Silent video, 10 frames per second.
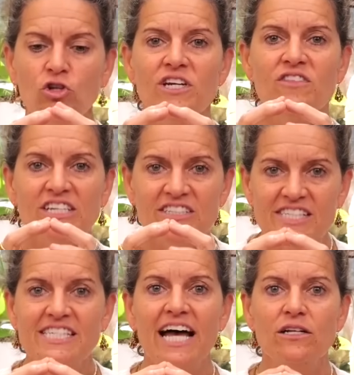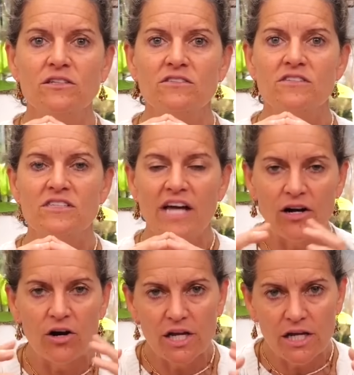look at these cells
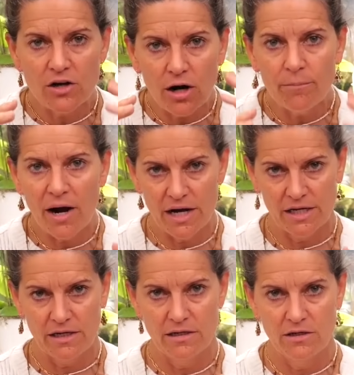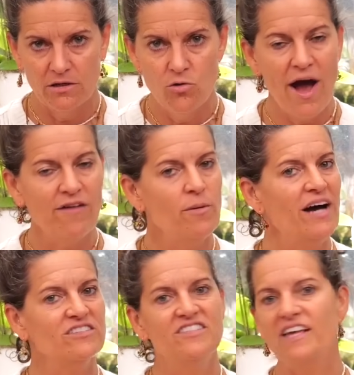that are in our body, you have
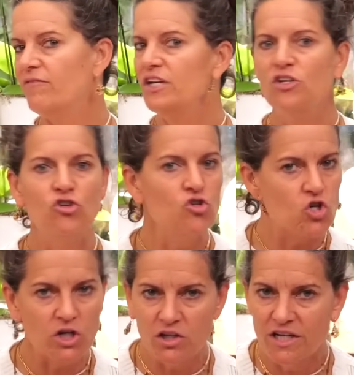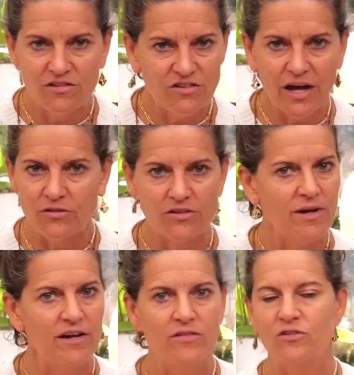about 72 trillion cells. I
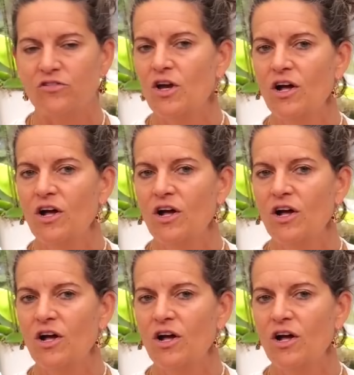mean, there's